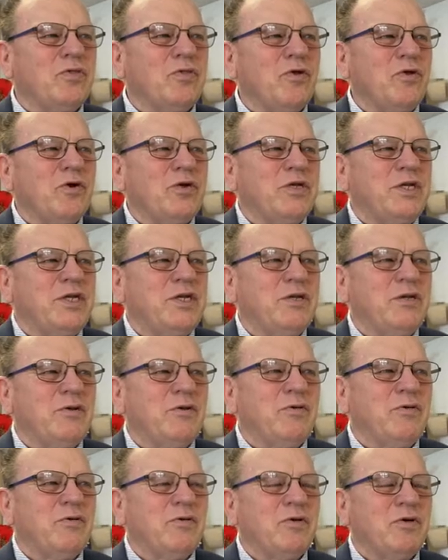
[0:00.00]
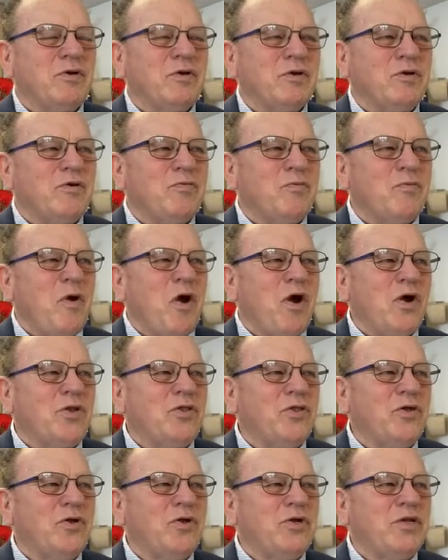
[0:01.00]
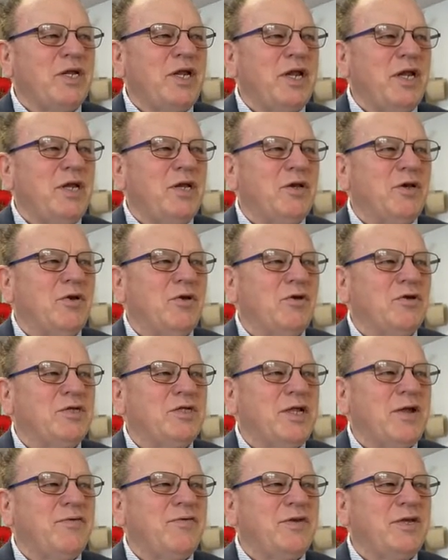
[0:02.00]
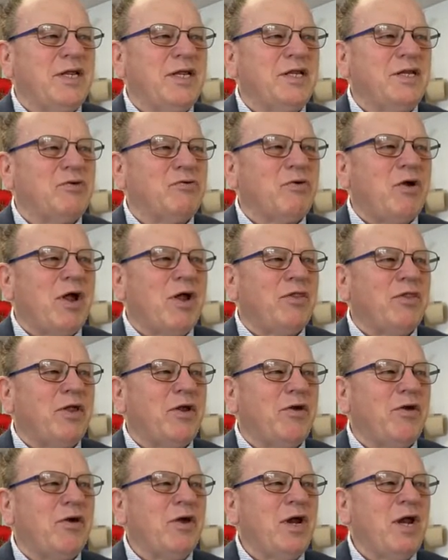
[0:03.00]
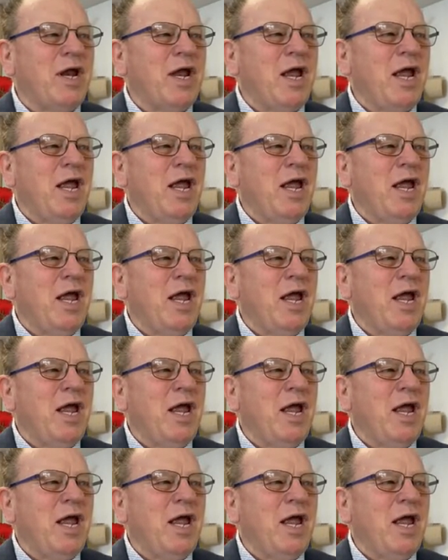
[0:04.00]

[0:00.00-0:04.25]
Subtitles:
13, Mark 13, Luke 17, around there,